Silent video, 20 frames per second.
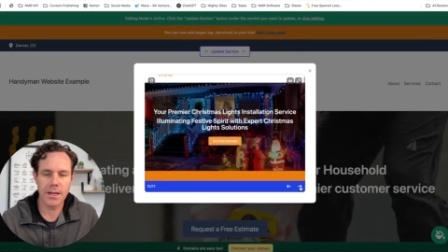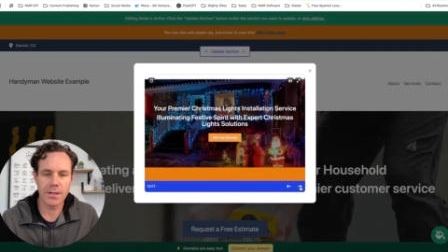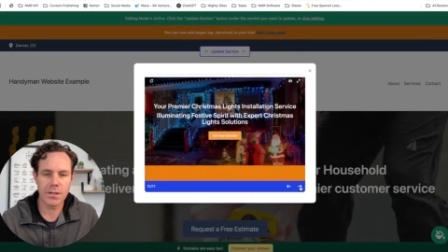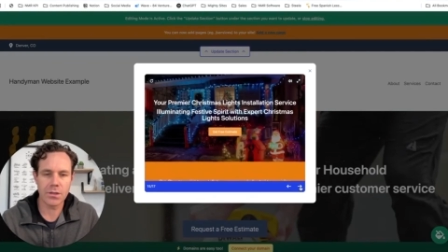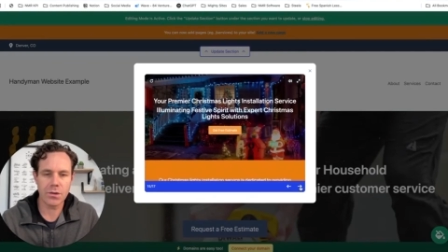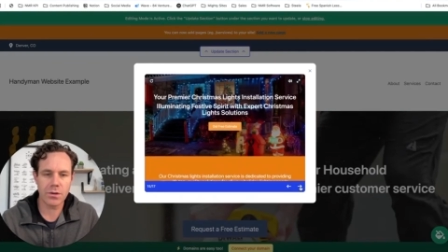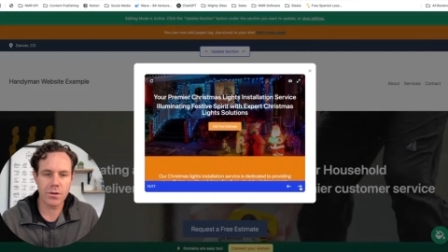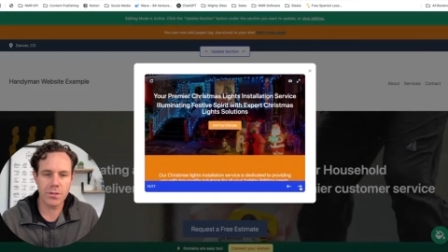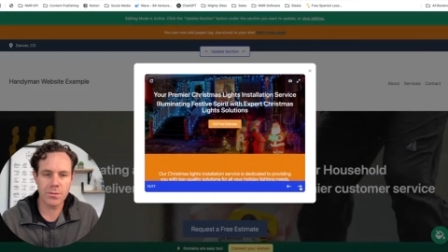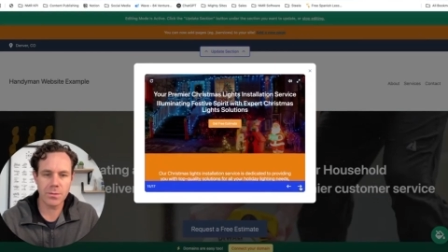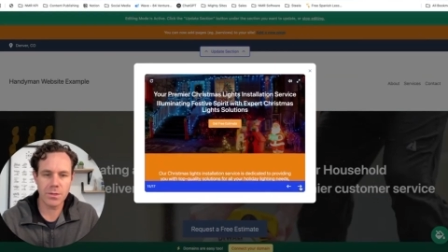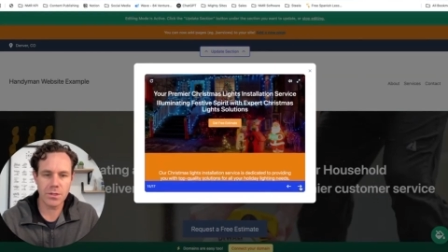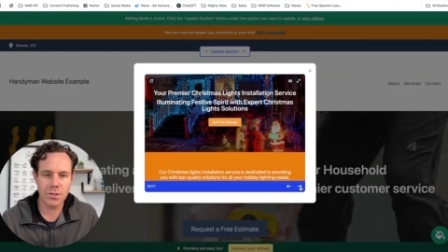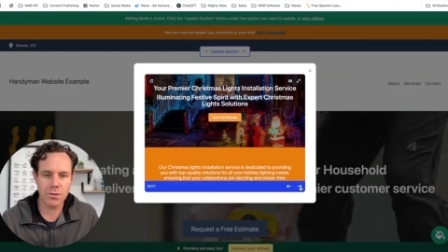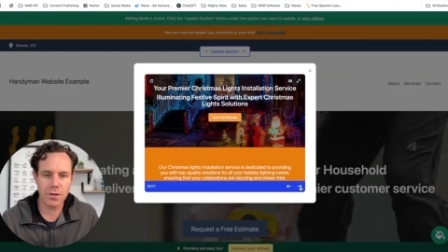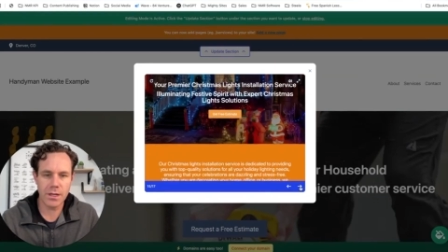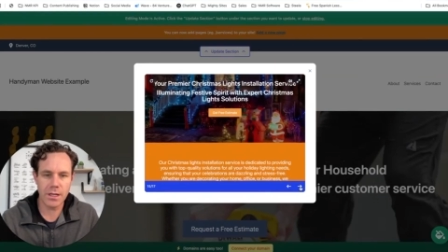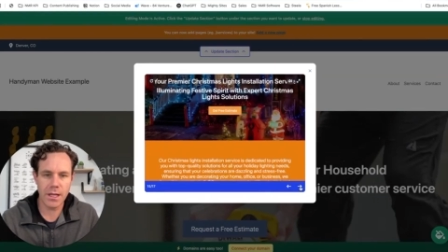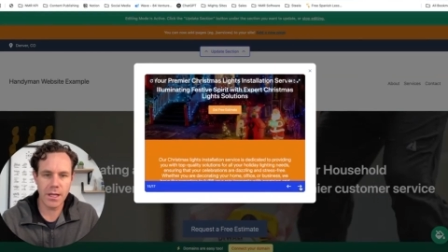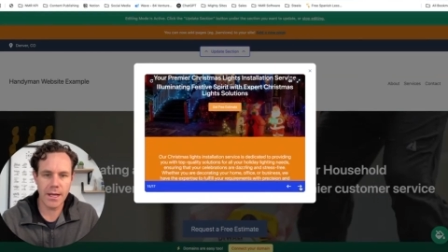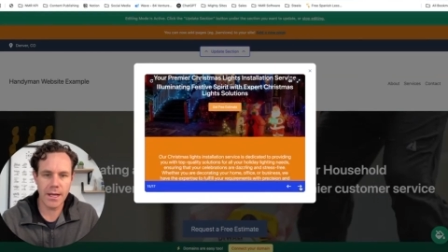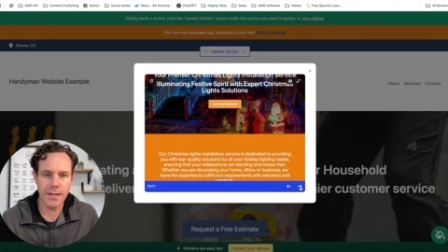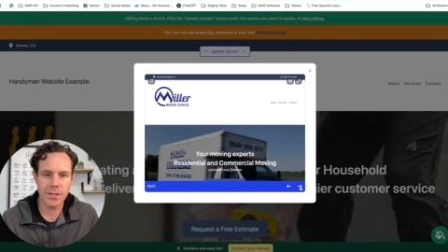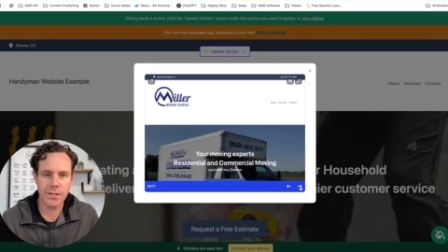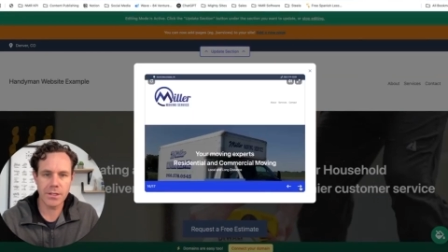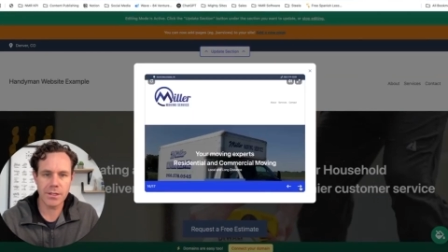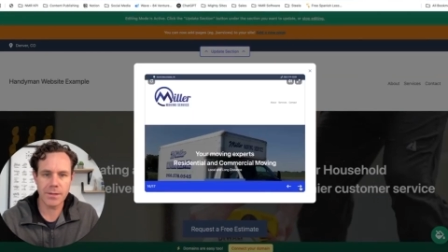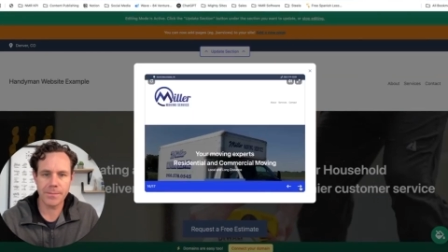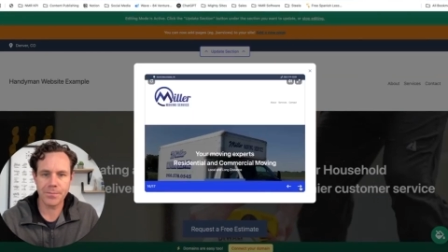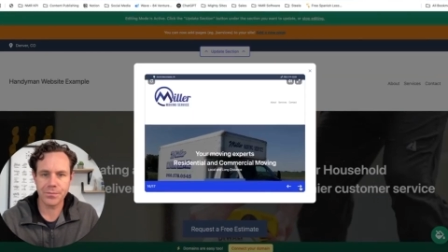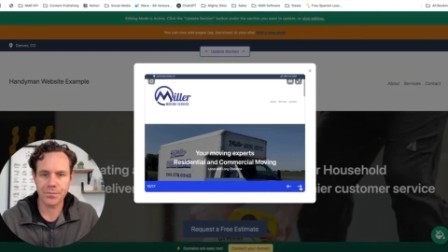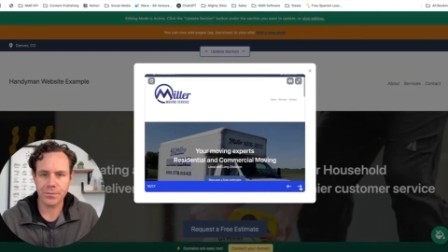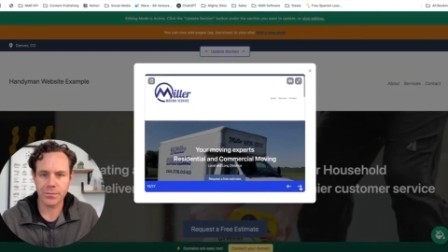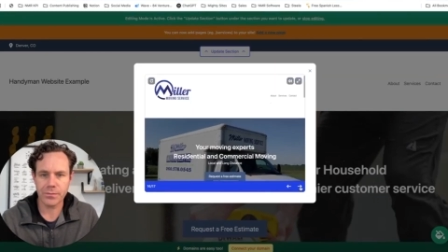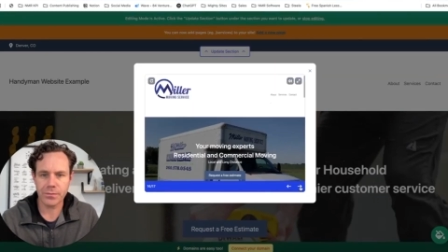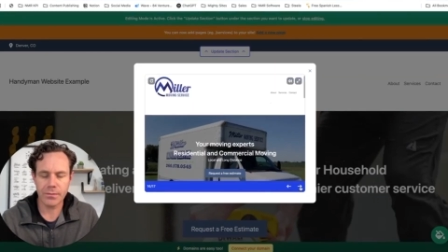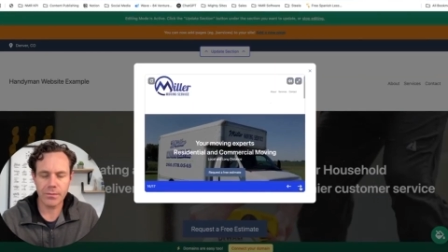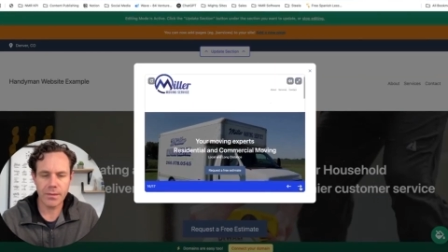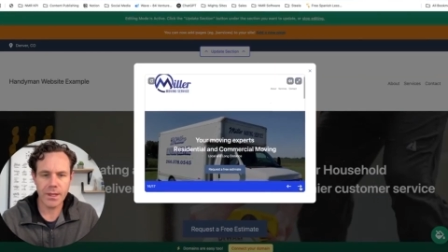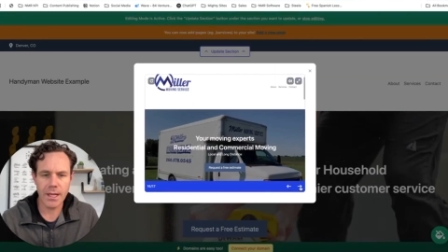Christmas tree lights,
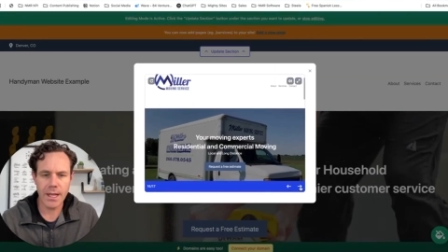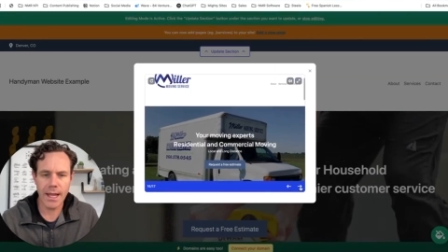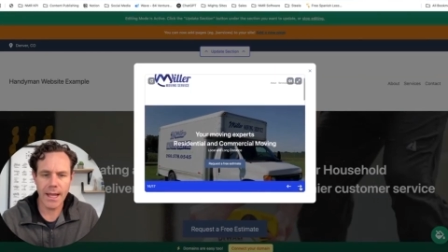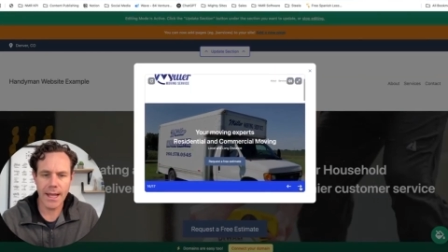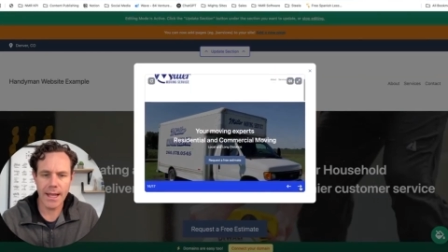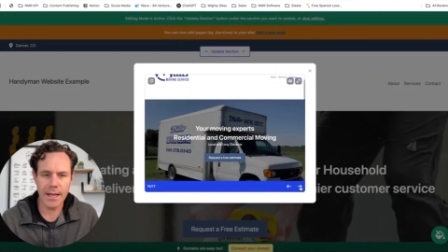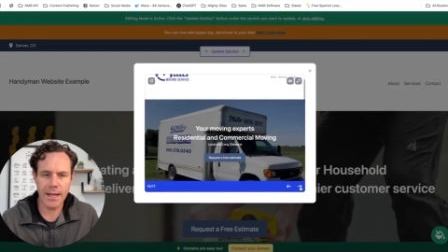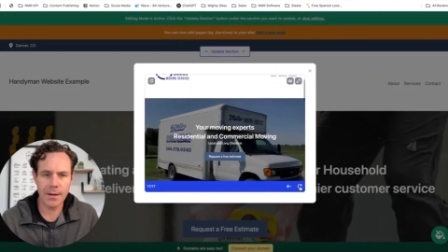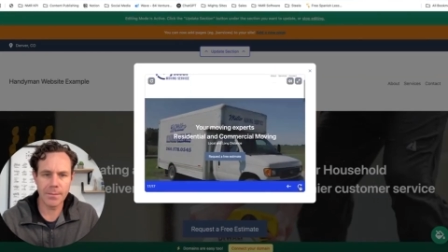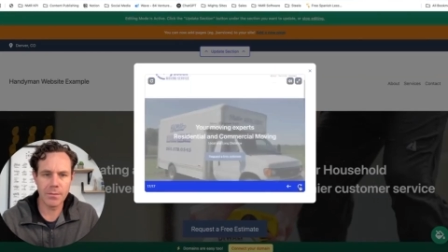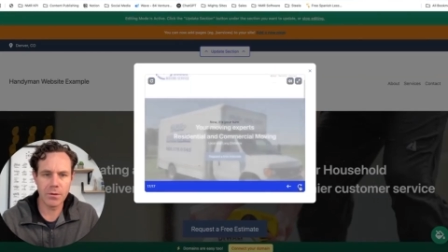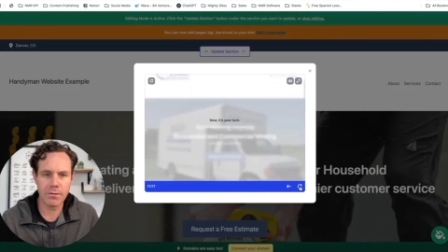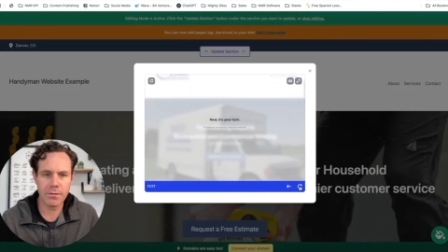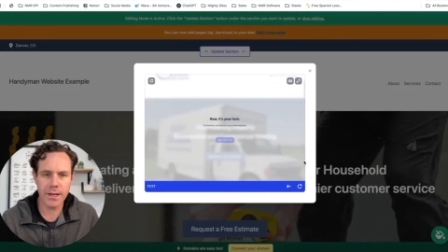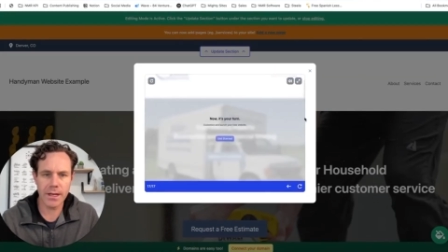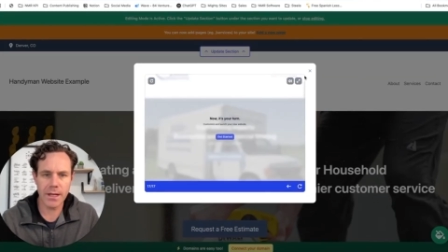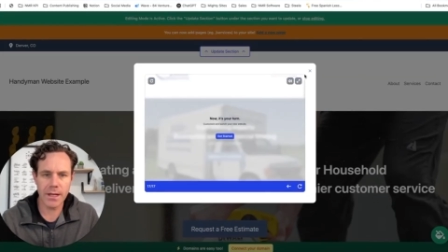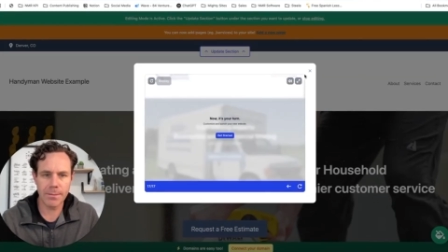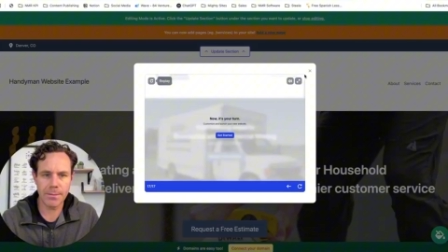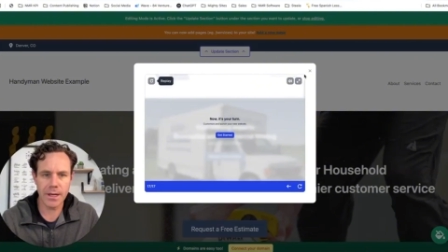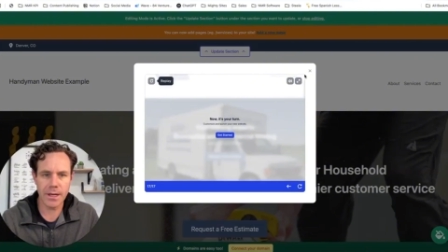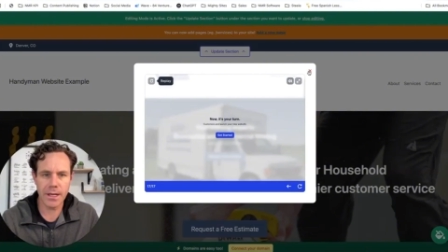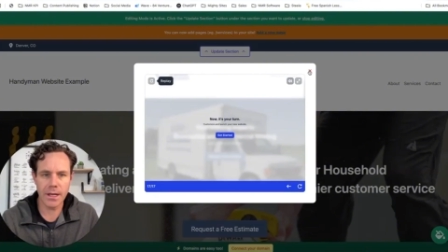and a moving company.